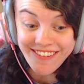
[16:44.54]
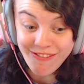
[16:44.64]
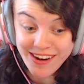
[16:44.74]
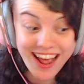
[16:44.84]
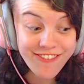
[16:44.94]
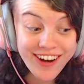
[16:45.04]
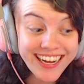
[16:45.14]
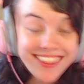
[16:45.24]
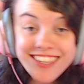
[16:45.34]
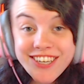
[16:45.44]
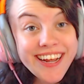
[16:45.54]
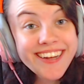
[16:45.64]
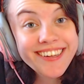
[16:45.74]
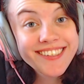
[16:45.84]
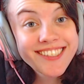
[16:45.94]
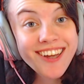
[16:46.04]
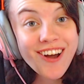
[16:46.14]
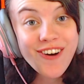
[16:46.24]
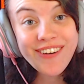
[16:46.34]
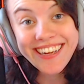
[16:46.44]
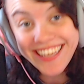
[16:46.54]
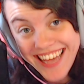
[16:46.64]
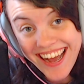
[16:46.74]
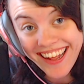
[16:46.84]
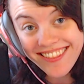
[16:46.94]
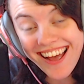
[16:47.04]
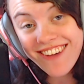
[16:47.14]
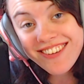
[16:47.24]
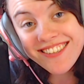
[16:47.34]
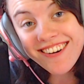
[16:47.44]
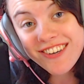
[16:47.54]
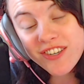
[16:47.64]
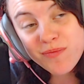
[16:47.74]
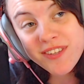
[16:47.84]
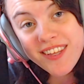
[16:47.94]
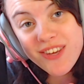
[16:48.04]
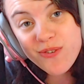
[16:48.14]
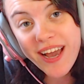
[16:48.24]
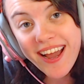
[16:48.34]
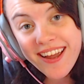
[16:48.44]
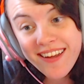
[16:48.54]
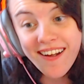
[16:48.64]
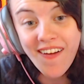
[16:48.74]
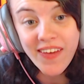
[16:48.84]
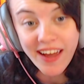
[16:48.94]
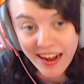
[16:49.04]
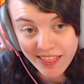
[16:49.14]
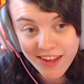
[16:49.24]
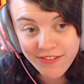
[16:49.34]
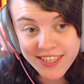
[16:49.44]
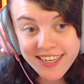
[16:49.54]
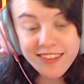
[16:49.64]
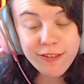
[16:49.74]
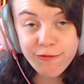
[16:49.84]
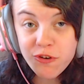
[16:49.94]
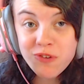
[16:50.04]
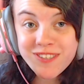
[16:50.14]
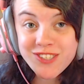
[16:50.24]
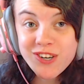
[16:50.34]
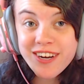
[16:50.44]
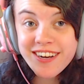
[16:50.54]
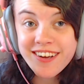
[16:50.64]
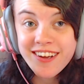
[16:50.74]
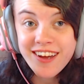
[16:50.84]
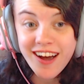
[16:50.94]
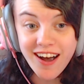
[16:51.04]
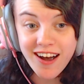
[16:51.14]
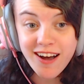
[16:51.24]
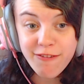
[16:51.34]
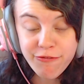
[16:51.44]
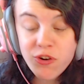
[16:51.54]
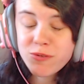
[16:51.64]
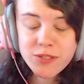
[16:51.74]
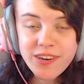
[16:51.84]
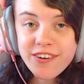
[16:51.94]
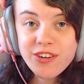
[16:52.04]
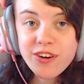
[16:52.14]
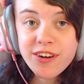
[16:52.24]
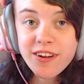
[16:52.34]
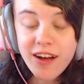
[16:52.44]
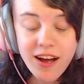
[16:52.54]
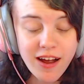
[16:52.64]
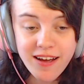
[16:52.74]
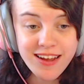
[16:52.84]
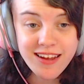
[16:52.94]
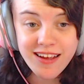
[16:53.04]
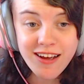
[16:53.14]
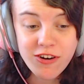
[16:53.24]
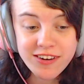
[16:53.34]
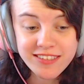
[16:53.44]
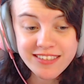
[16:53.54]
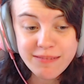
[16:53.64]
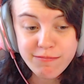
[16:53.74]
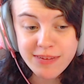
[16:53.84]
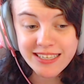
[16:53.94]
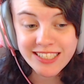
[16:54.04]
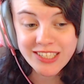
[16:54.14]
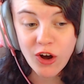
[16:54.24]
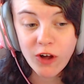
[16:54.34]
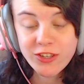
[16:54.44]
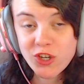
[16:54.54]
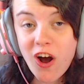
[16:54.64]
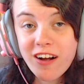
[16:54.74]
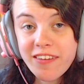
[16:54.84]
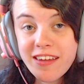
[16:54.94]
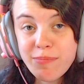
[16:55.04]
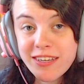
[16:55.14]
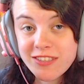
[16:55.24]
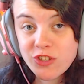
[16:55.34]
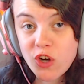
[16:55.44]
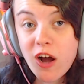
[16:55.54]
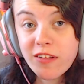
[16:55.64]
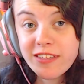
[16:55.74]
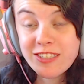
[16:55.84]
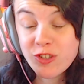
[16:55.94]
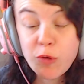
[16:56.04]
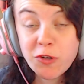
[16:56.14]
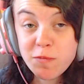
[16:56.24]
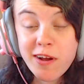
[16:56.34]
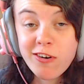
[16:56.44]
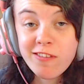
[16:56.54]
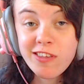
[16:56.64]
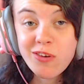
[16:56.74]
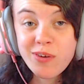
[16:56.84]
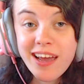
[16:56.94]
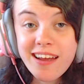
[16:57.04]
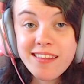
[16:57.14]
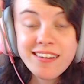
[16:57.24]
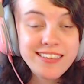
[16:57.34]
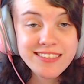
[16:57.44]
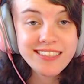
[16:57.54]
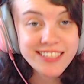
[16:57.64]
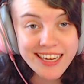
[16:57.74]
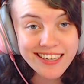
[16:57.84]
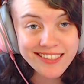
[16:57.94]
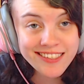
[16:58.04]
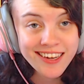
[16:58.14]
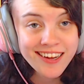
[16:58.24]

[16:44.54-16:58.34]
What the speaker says: whenever I get the chance. So yeah, that was our trip to the UK. I loved it. The food was good. Food was very good. I honestly miss all the chocolate because the chocolate is so much better in the UK than it is in the States.